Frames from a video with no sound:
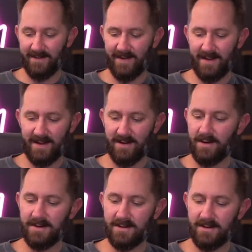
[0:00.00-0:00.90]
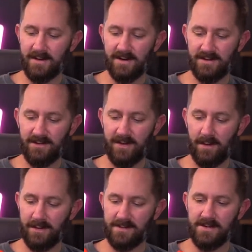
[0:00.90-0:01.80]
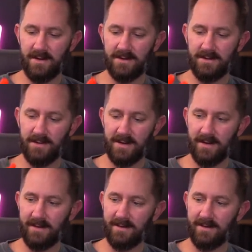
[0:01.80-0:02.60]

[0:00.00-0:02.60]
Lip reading: I feel like you could go too far with some jokes with this.